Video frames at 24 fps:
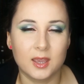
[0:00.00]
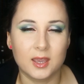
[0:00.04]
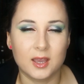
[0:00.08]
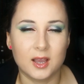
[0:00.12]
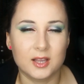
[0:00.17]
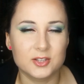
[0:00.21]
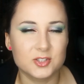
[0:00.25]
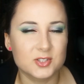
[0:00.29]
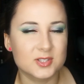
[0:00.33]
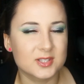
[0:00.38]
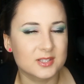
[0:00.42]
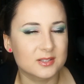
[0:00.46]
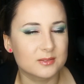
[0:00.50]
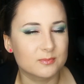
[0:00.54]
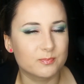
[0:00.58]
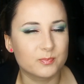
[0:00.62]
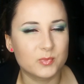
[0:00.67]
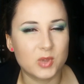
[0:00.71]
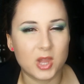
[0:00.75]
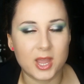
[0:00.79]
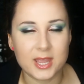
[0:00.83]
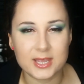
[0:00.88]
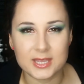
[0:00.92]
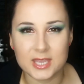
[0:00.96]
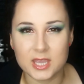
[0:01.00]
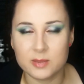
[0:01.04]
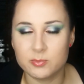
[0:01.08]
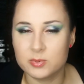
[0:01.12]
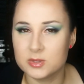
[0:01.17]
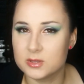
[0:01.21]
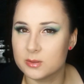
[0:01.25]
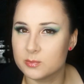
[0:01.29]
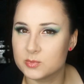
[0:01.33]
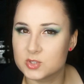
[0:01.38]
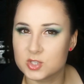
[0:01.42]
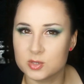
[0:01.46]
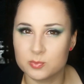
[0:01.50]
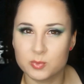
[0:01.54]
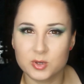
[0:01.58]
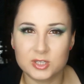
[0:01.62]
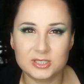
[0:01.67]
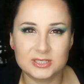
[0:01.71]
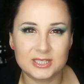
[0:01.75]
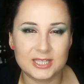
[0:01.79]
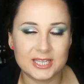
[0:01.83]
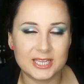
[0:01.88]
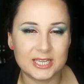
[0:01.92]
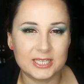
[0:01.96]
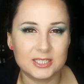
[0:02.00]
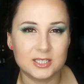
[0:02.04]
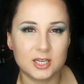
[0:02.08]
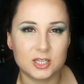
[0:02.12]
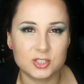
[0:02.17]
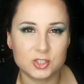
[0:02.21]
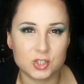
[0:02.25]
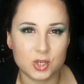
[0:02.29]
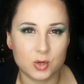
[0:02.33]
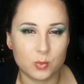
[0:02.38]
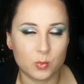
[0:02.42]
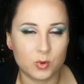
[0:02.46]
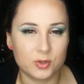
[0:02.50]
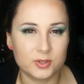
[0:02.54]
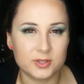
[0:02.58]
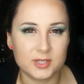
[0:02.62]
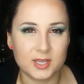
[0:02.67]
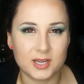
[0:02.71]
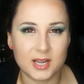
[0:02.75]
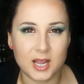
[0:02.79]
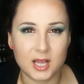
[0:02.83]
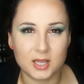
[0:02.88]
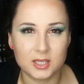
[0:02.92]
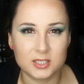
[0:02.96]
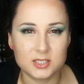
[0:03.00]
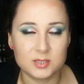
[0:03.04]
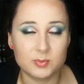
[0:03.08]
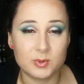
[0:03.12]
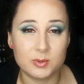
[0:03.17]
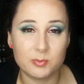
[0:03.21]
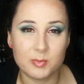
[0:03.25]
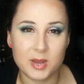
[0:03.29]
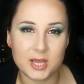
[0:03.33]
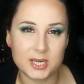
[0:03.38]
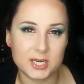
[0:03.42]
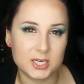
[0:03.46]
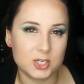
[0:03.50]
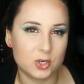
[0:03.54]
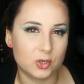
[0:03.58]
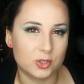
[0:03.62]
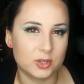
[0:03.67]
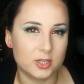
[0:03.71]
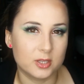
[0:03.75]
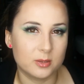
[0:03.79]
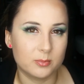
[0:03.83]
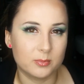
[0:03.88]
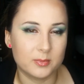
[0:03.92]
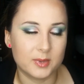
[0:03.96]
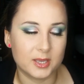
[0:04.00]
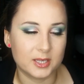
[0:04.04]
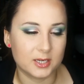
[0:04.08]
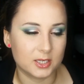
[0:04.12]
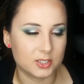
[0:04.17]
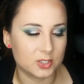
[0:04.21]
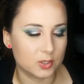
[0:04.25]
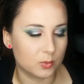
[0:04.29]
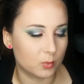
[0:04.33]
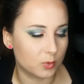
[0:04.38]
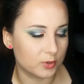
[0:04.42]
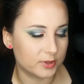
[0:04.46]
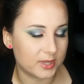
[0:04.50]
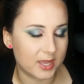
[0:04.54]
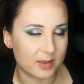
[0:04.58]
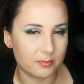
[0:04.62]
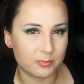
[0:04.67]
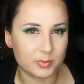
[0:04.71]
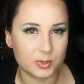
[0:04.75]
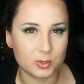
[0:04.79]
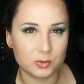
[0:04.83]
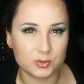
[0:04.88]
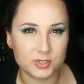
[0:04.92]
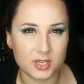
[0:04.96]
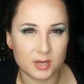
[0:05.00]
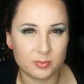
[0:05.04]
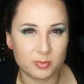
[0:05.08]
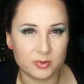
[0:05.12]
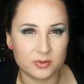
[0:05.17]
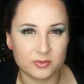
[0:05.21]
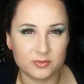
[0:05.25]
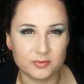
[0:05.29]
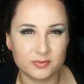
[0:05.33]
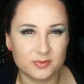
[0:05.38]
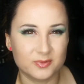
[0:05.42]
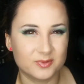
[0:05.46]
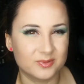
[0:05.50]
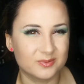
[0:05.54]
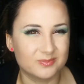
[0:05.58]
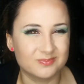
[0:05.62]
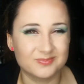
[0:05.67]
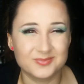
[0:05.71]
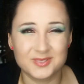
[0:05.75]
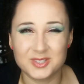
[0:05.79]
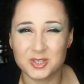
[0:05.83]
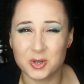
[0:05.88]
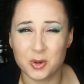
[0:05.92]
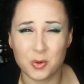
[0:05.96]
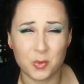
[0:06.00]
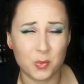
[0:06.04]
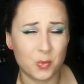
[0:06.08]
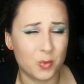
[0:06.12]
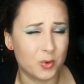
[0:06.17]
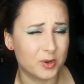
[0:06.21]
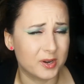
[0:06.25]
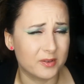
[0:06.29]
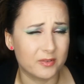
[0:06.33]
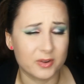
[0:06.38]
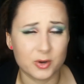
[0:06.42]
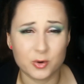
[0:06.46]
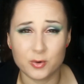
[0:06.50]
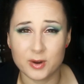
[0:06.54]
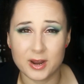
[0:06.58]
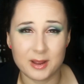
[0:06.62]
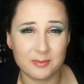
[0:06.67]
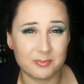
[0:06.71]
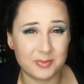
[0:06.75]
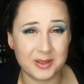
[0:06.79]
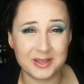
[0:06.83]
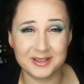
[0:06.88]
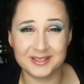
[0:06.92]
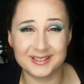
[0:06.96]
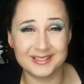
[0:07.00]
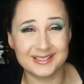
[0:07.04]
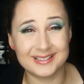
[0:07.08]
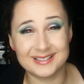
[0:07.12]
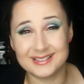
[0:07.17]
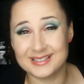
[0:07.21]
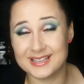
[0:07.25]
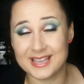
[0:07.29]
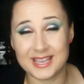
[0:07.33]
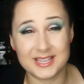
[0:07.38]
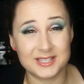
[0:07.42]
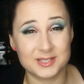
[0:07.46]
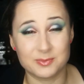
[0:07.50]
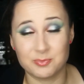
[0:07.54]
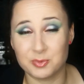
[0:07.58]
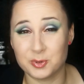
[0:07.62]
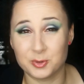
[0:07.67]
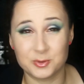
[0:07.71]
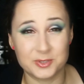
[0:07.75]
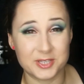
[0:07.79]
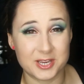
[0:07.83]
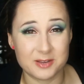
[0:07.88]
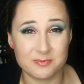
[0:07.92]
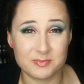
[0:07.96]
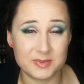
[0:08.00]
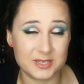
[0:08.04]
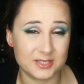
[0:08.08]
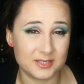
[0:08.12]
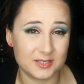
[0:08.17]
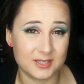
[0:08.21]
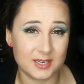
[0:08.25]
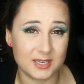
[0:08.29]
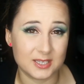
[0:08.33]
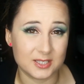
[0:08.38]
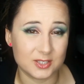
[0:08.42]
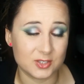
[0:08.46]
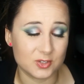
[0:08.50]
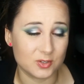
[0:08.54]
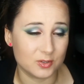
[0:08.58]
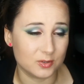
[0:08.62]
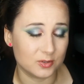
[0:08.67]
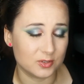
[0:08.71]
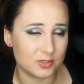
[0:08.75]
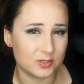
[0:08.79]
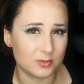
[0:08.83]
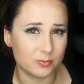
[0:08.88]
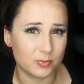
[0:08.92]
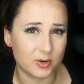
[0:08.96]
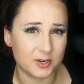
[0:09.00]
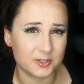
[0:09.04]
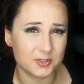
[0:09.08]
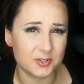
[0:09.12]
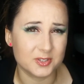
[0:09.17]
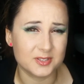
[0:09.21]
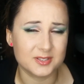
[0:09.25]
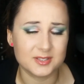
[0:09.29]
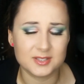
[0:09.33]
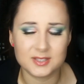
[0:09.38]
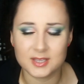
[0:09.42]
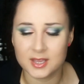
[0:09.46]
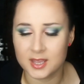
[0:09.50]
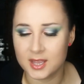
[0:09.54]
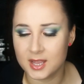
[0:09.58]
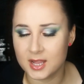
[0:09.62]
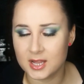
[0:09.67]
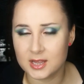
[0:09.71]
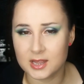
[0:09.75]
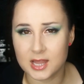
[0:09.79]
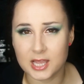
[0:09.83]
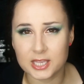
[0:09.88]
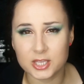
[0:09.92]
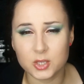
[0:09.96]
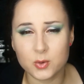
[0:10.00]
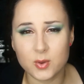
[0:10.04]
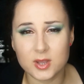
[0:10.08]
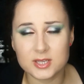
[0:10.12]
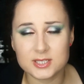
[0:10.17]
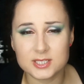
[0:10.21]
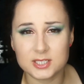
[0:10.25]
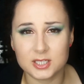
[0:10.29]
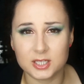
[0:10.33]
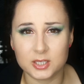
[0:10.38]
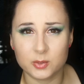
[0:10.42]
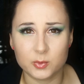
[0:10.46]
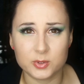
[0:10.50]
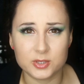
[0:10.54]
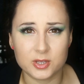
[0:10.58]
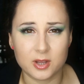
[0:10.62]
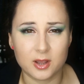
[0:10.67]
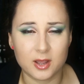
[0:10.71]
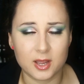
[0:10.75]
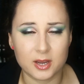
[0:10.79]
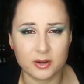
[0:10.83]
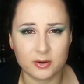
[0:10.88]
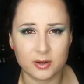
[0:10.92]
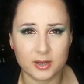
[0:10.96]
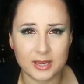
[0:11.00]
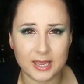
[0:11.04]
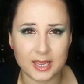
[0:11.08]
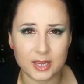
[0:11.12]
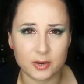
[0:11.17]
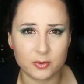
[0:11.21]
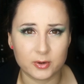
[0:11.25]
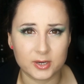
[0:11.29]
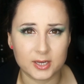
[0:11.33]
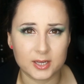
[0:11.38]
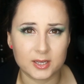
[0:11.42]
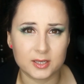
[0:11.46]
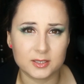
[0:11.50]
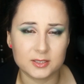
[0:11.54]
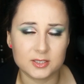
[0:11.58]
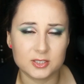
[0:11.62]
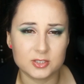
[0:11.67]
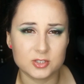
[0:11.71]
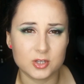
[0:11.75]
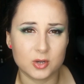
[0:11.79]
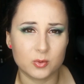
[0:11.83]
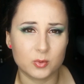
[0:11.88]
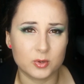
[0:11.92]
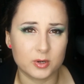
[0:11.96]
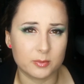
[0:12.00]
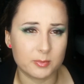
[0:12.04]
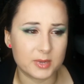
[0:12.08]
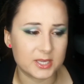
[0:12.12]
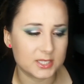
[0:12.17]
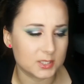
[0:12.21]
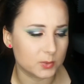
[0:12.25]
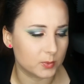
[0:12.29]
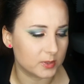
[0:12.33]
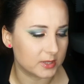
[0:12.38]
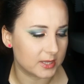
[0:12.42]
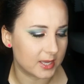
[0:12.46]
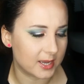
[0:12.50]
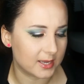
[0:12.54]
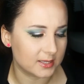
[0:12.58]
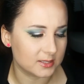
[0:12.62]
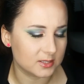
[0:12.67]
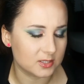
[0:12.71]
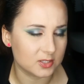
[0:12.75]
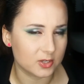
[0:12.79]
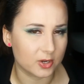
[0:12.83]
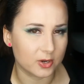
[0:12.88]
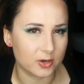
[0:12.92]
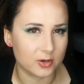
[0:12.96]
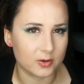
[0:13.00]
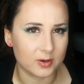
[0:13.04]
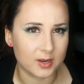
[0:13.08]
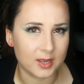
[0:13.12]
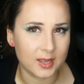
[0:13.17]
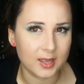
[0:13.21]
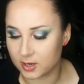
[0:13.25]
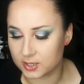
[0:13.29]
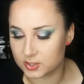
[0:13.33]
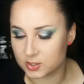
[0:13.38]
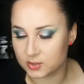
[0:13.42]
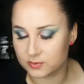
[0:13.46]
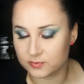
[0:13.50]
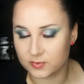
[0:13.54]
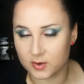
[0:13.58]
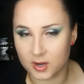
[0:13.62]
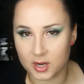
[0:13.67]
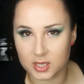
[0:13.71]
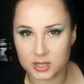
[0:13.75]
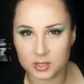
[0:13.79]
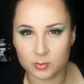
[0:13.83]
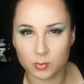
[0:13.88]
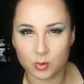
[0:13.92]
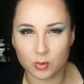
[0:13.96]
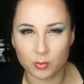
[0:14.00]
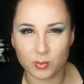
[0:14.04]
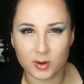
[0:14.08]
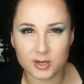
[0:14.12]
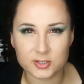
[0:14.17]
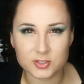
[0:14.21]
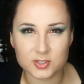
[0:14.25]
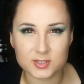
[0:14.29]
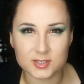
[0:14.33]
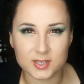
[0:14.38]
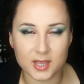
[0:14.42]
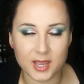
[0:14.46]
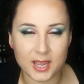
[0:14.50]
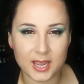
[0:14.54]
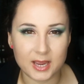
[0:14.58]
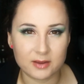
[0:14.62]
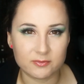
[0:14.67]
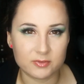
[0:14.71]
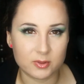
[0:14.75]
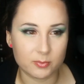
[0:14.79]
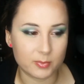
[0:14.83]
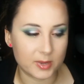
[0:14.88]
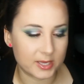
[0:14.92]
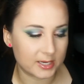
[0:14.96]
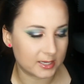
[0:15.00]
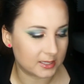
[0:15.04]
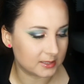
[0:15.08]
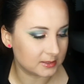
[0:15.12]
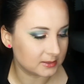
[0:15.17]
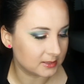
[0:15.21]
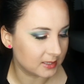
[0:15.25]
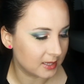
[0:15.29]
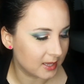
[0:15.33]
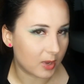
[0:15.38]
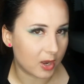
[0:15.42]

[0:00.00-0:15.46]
I just like keeping them super clean. I don't want the color to be muddied on them, and I don't want that build-up of, you know, whatever crap gets built up into brushes. Like, you are dealing with your eye area, you don't want to mess with that. So I do find the more brushes I have, the better.